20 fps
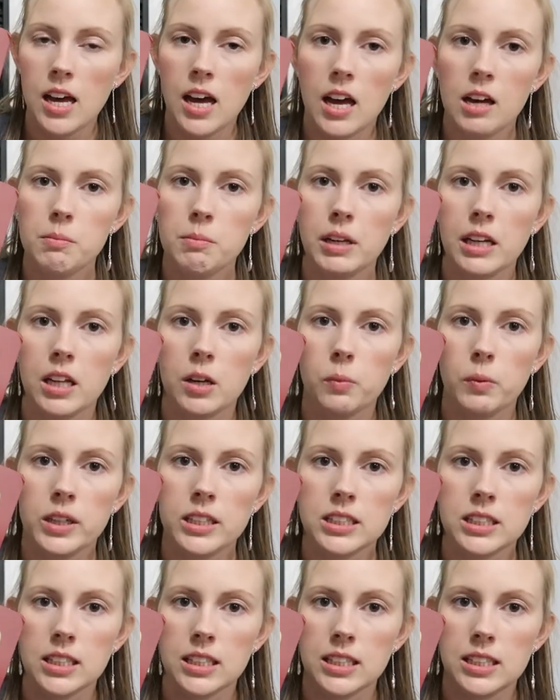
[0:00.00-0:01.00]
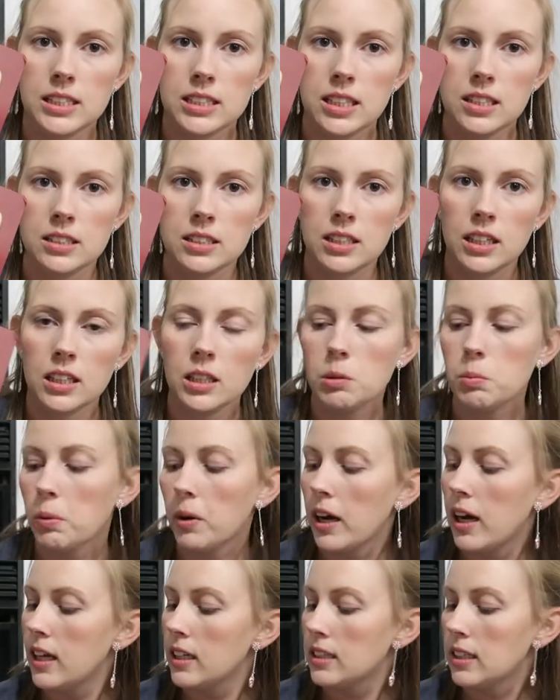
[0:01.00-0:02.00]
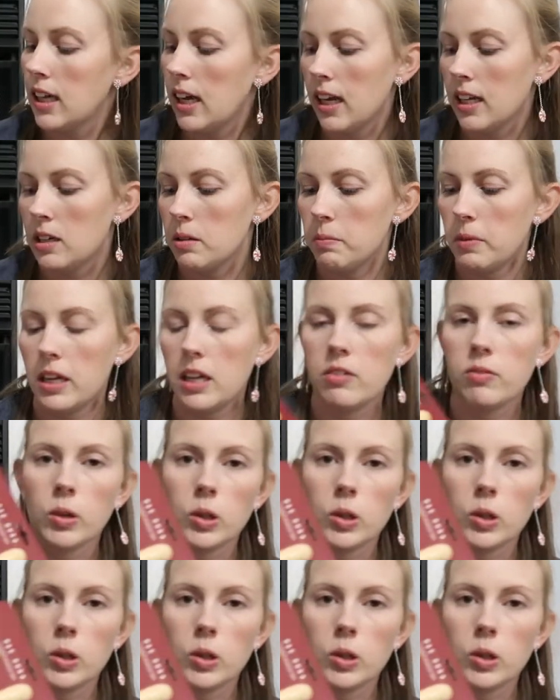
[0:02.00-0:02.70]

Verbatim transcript: a mini whisk that says celebrate, and a mini